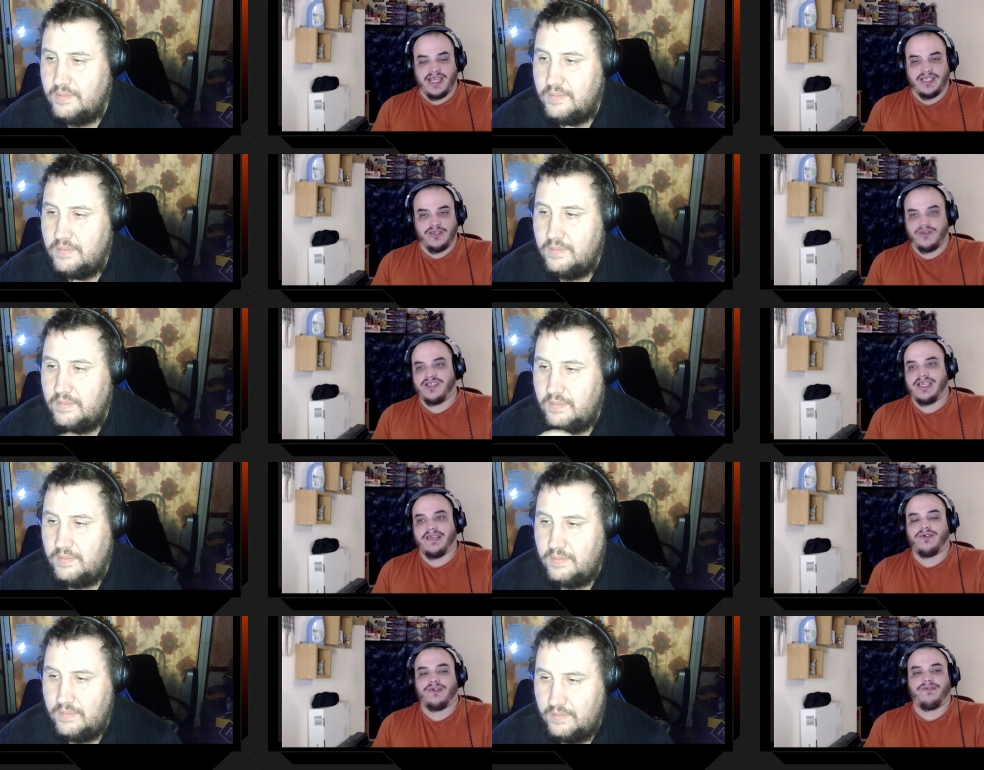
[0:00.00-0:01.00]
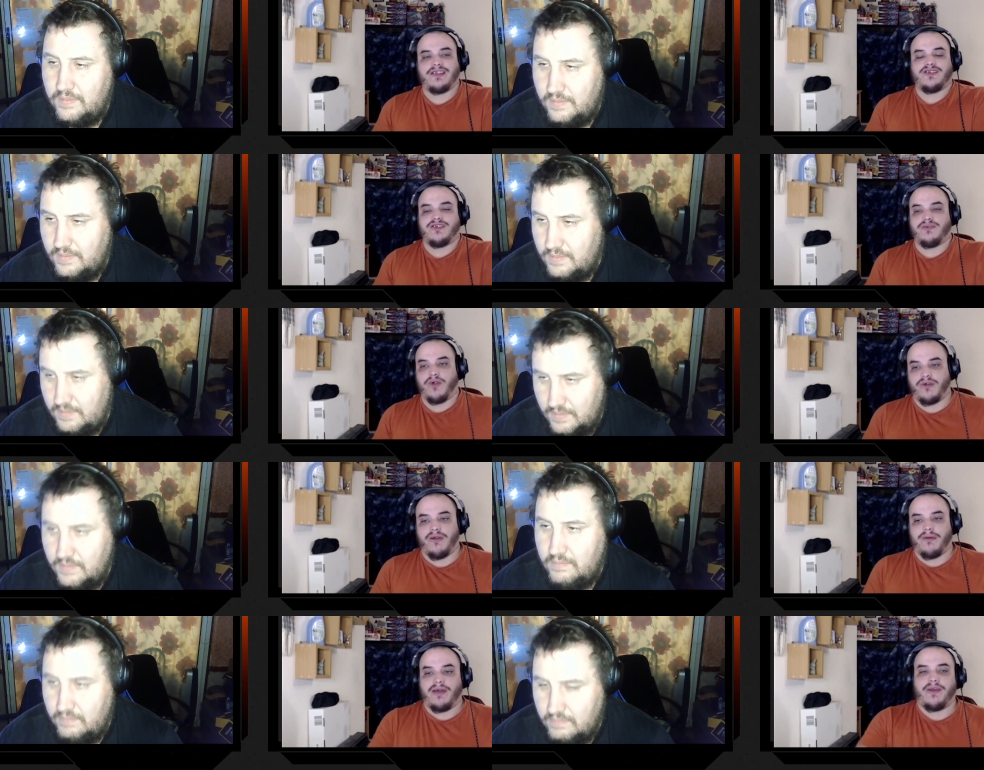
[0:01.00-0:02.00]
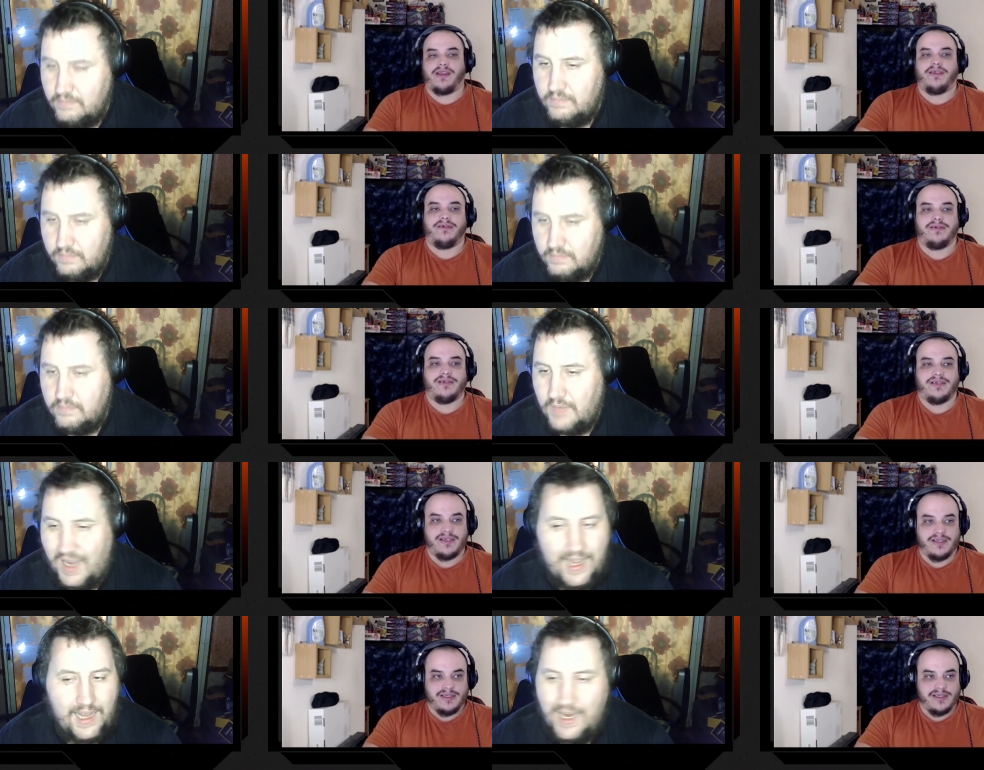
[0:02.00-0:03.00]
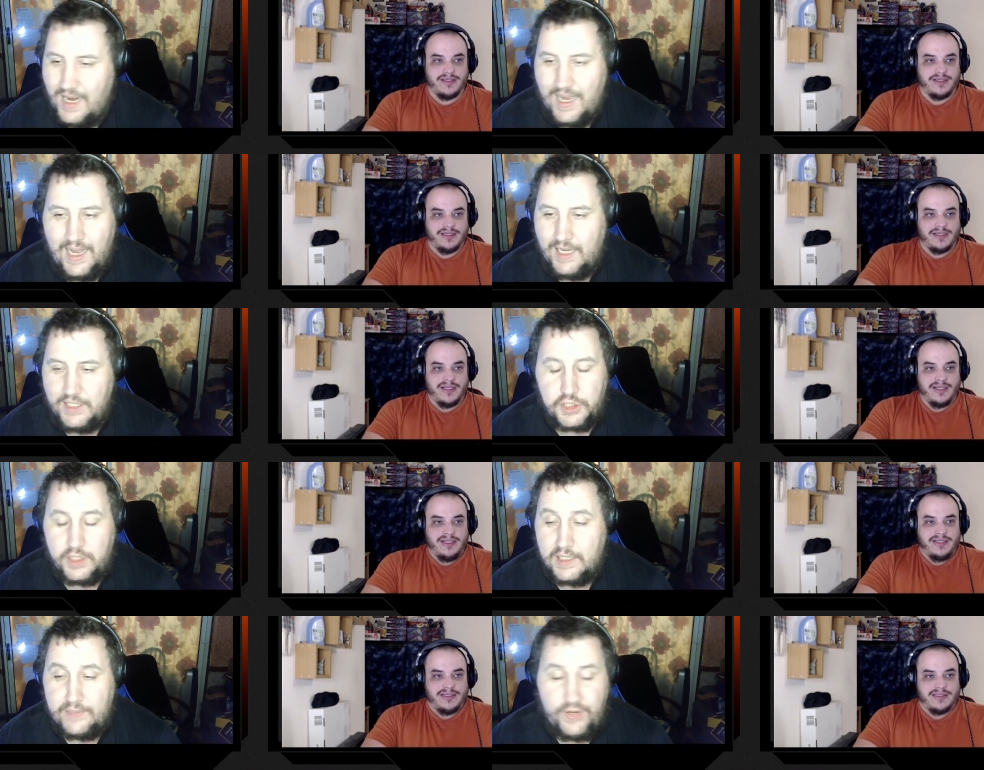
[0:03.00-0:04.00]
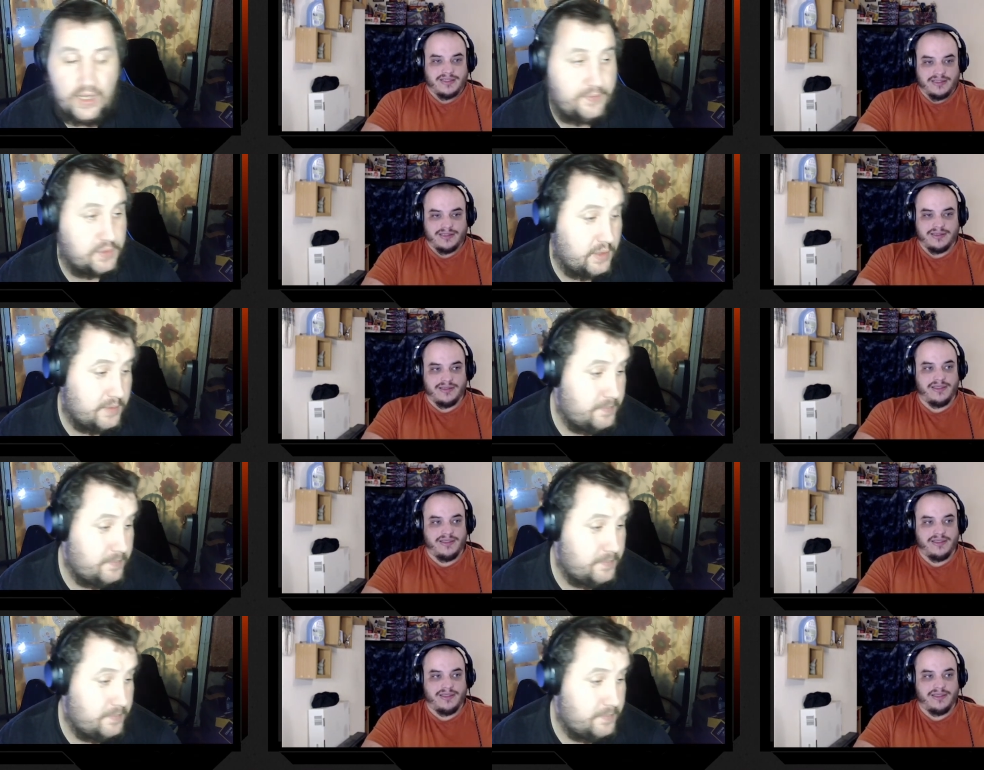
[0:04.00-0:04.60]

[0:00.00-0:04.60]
Speaker 1: and you can take full advantage and walk away with that win.
Speaker 2: And it's a good lesson for life as well.